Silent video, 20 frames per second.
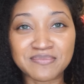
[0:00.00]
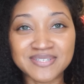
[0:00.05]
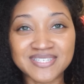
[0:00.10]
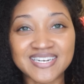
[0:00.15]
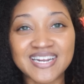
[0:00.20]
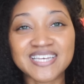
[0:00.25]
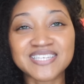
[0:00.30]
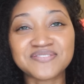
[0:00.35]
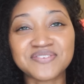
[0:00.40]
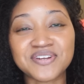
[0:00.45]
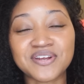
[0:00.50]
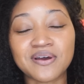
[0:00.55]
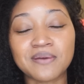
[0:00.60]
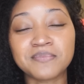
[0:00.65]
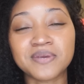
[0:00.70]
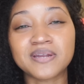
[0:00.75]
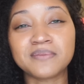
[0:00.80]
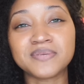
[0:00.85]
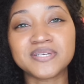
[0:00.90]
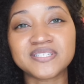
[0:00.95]
But today's video,
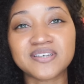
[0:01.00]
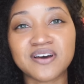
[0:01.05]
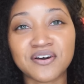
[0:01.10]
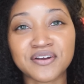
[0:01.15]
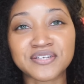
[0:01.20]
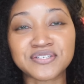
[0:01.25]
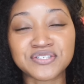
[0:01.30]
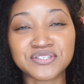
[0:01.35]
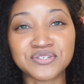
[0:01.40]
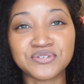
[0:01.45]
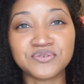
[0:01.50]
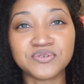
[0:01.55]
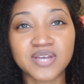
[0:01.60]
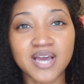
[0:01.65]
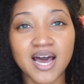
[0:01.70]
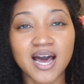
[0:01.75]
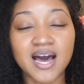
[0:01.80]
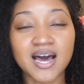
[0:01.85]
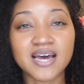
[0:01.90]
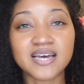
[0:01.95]
I'm going to be talking to you
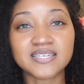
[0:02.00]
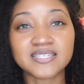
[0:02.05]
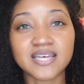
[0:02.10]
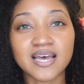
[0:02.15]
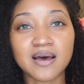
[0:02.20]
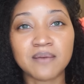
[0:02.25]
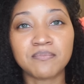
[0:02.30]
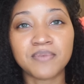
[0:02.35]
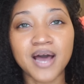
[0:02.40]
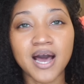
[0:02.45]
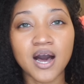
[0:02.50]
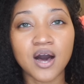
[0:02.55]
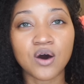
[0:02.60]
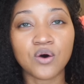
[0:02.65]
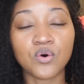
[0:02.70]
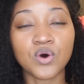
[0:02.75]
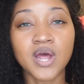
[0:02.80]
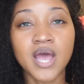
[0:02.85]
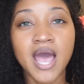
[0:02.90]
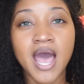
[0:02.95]
guys
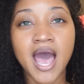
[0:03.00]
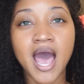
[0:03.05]
about